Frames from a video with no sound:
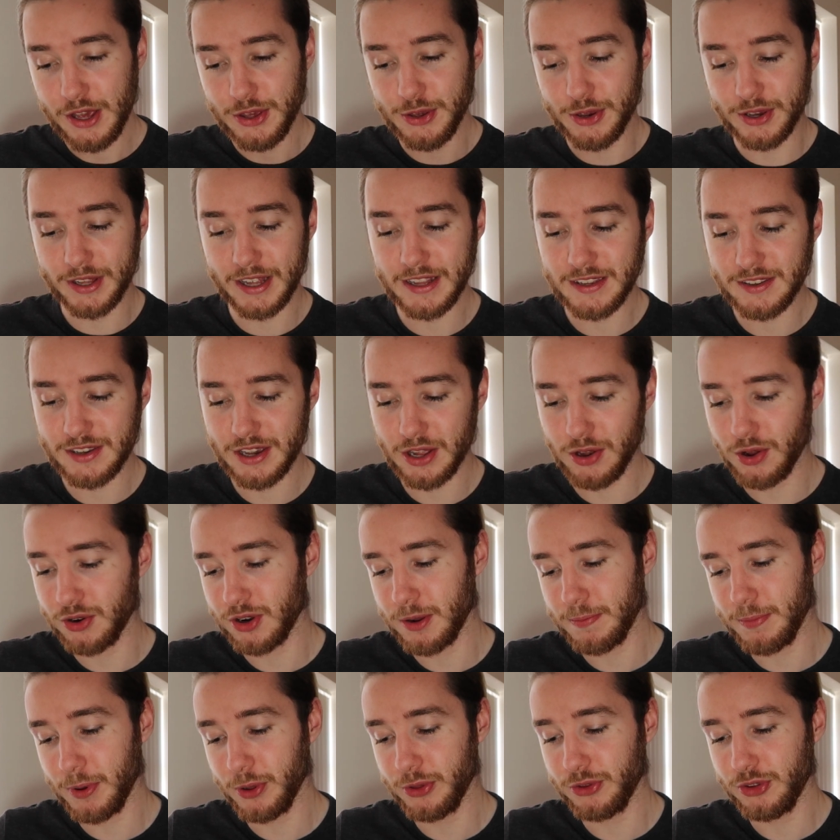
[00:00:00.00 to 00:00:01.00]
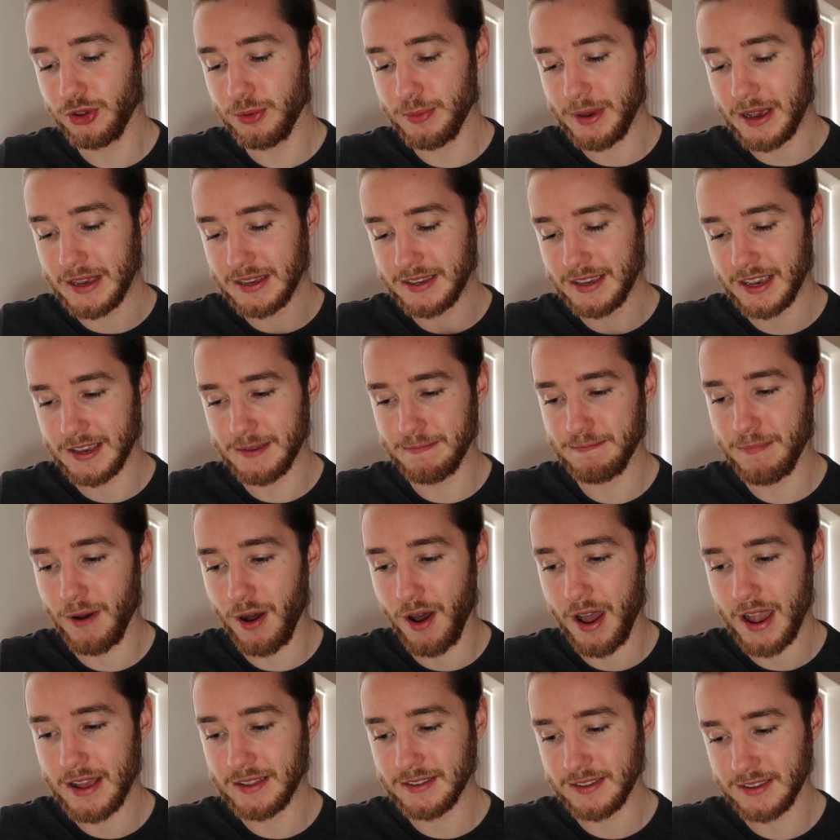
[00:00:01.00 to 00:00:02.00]
You can then see along the bottom it says
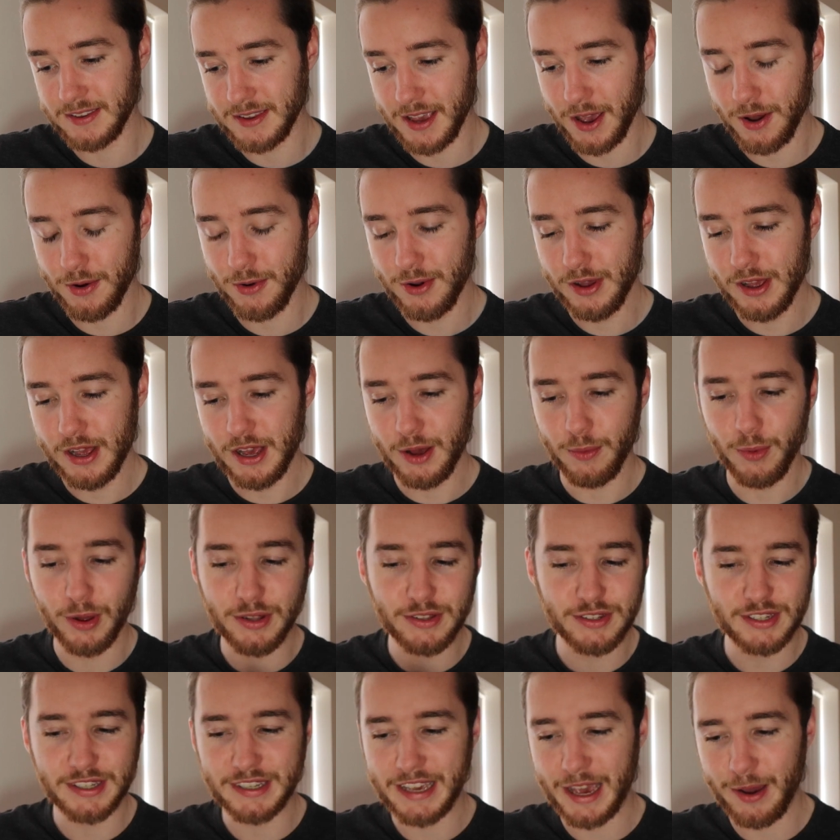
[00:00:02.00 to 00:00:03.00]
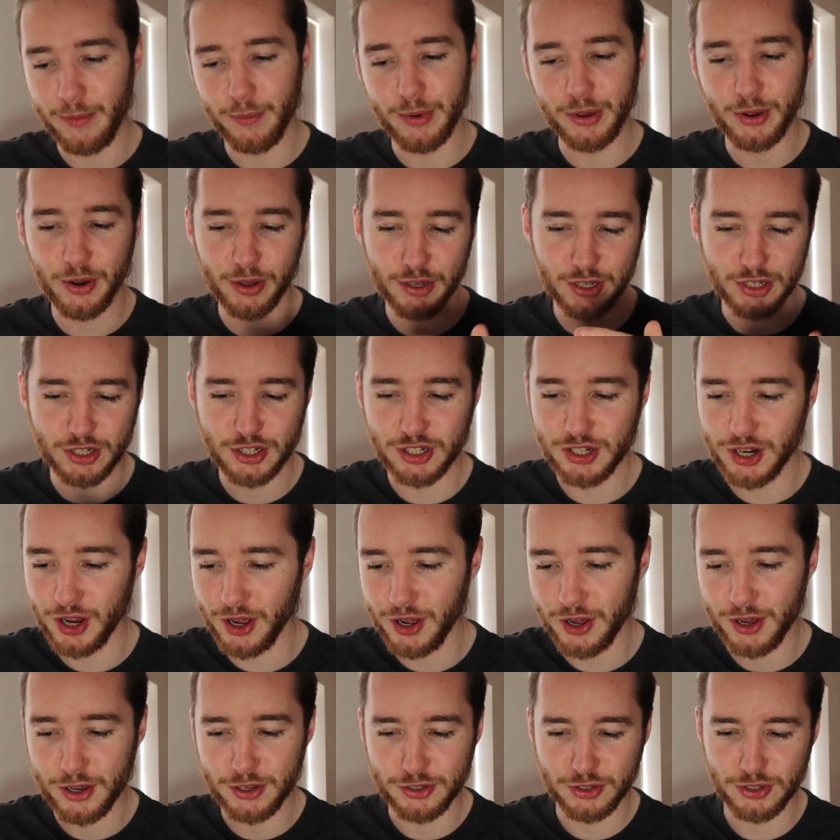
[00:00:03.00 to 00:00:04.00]
buy and sell. Once again, we got the
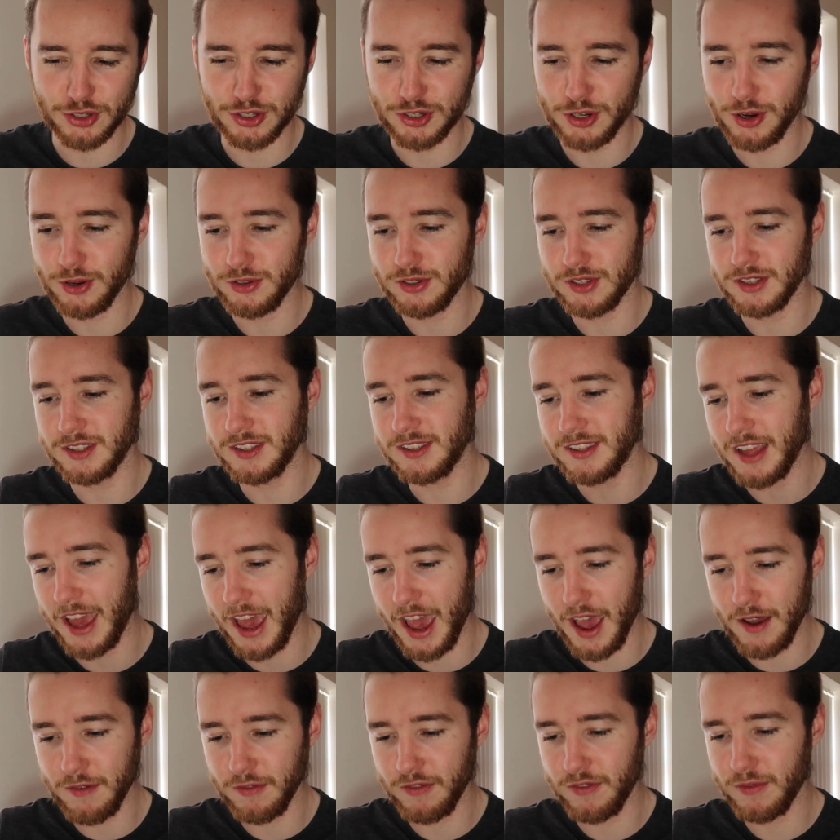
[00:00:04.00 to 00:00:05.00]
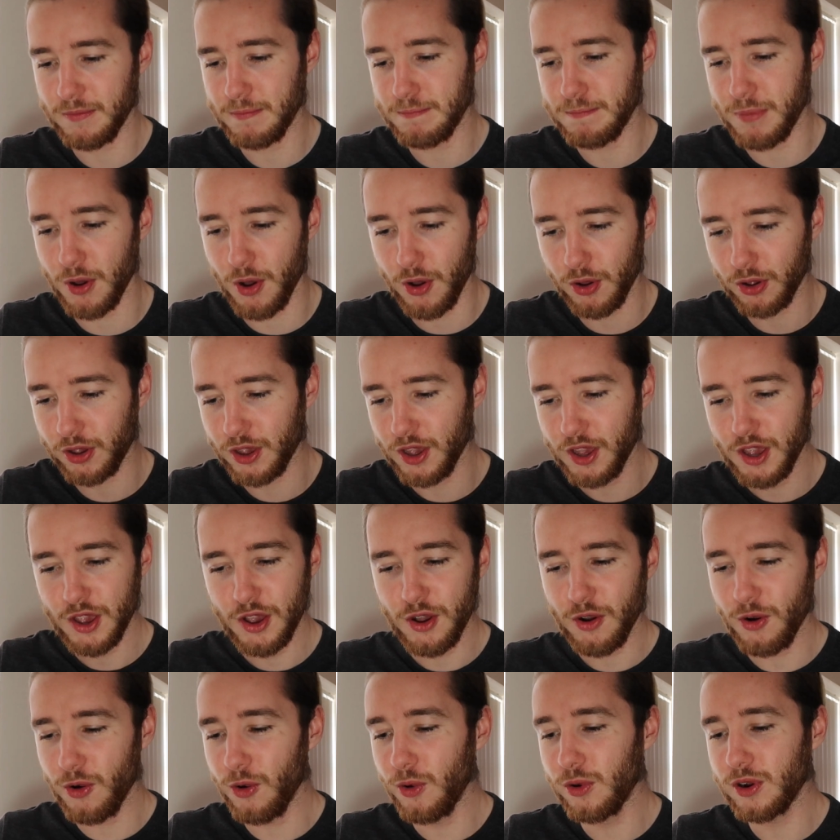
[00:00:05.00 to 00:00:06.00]
charts. You can go to depth, book,
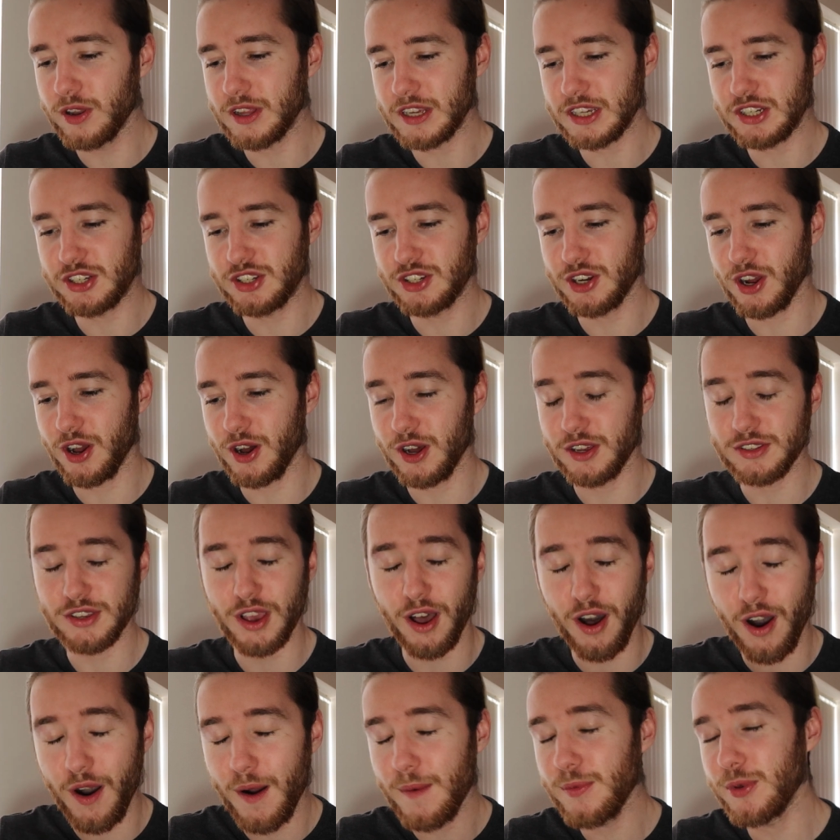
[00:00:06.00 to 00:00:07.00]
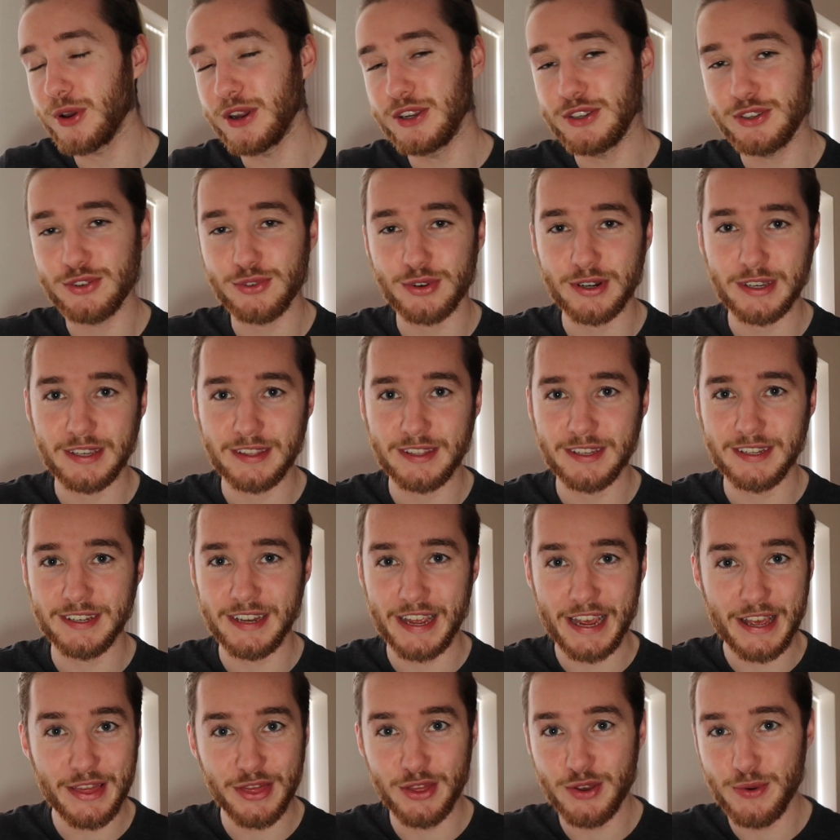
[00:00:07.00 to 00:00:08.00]
all of these charts. I'm not
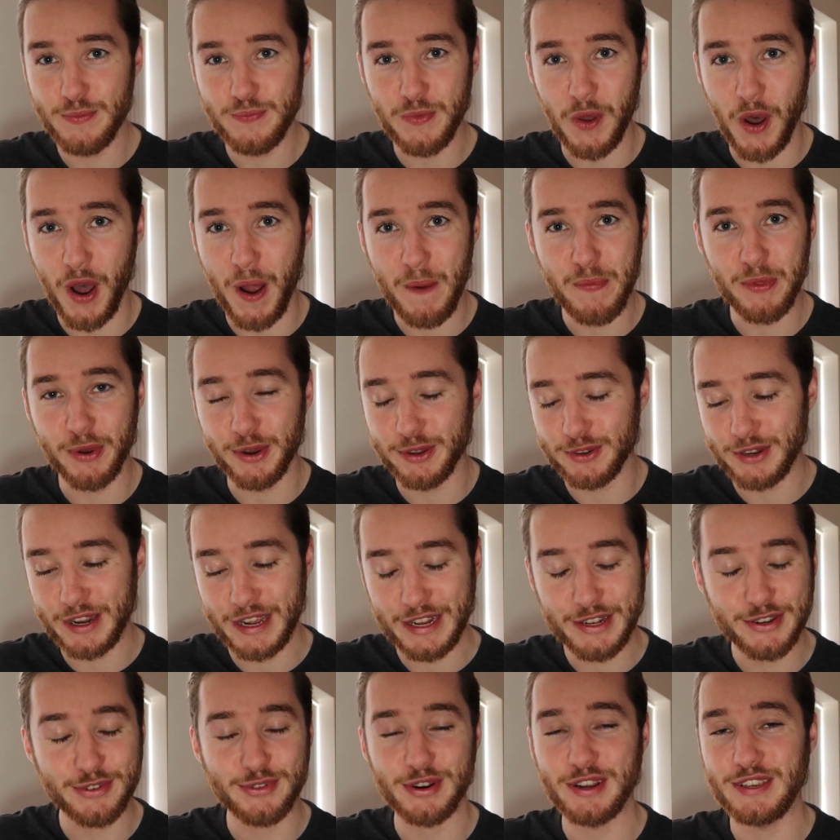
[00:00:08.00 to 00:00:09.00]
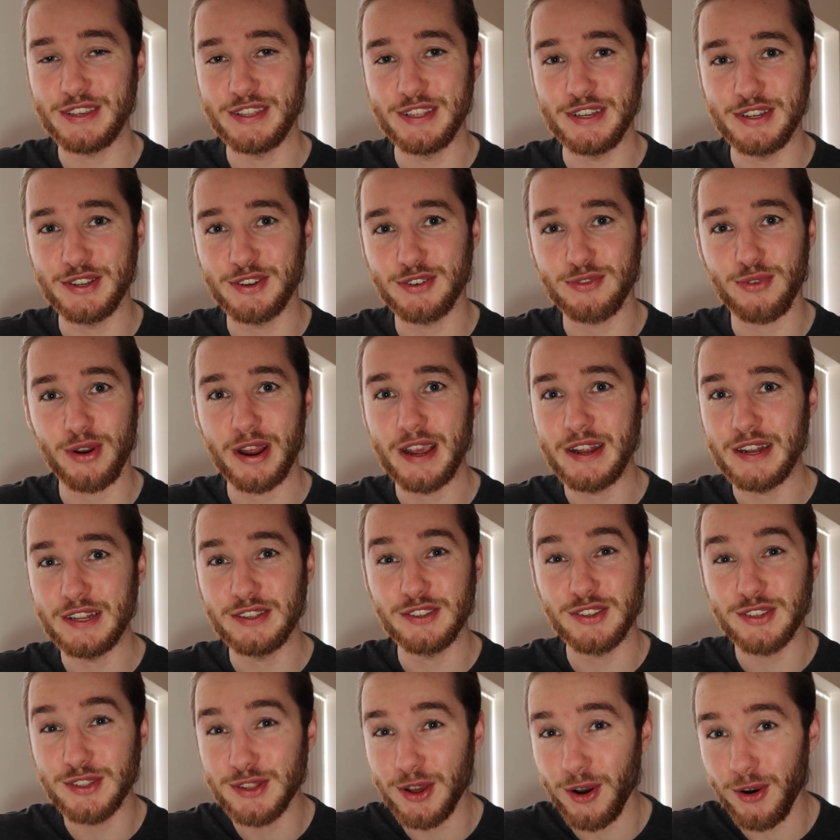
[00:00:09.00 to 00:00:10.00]
interested in them. I'm not interested in trading
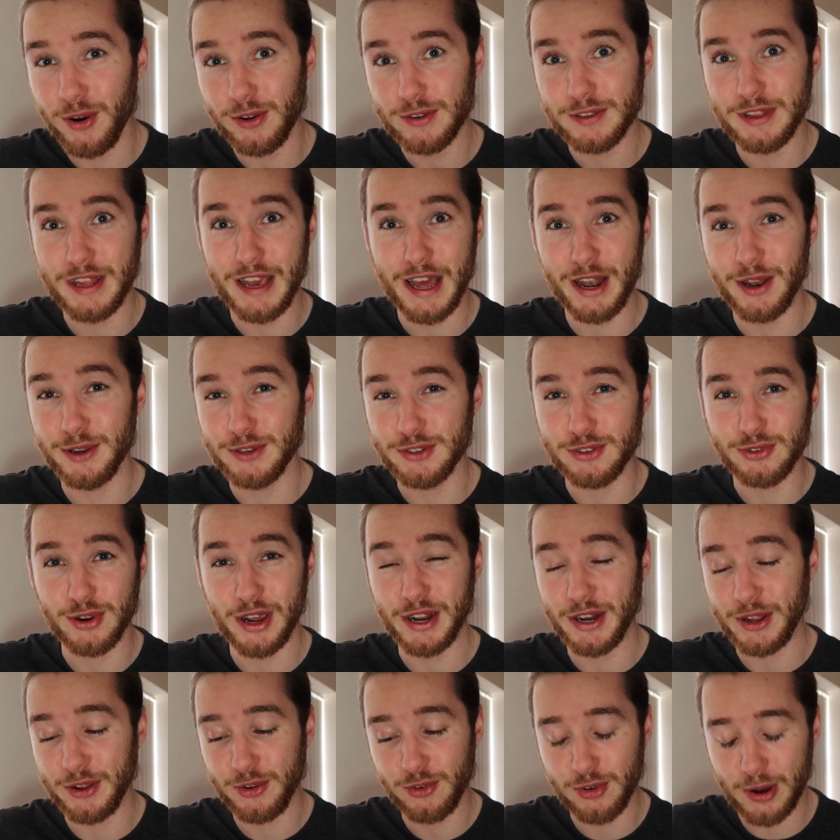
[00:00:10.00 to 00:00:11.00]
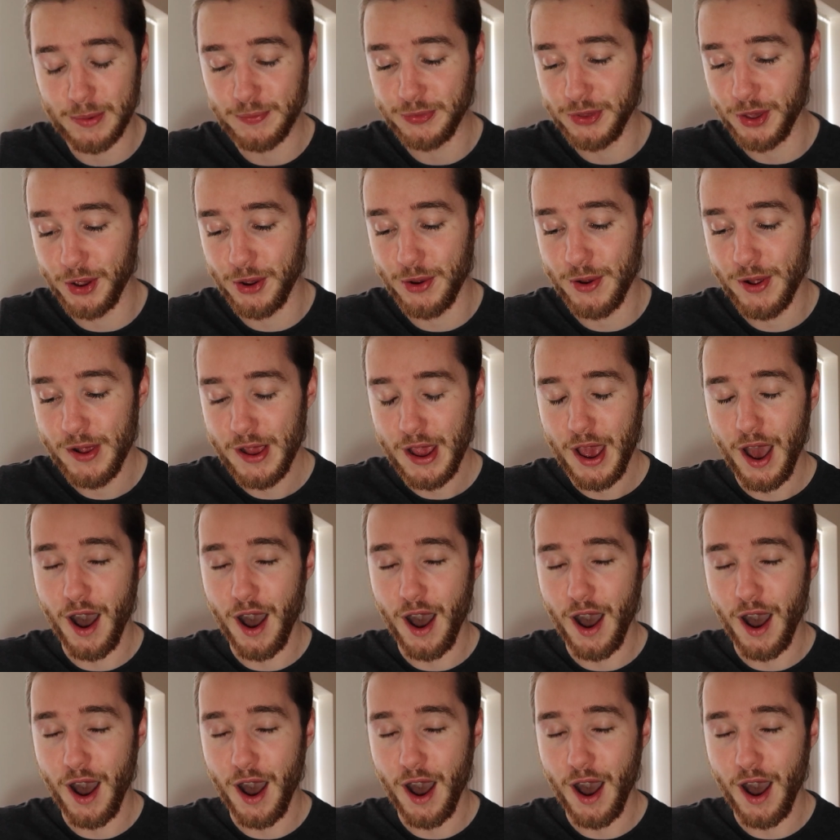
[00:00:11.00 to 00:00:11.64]
stocks, let alone trading crypto.